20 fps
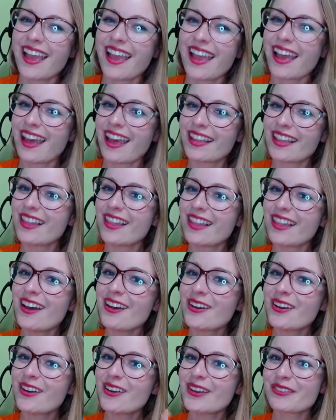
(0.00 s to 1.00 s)

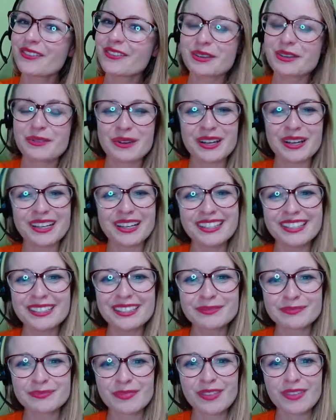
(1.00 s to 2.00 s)
Hello everyone,
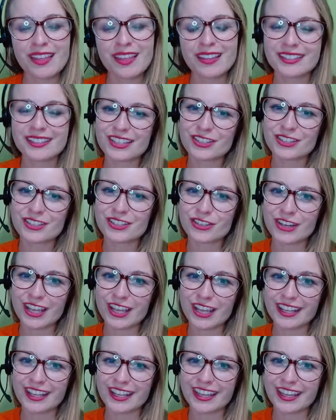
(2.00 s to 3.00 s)
Teacher
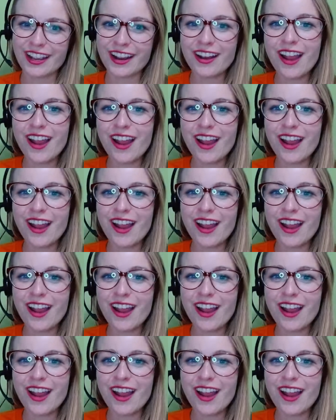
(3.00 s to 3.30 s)
Danny here.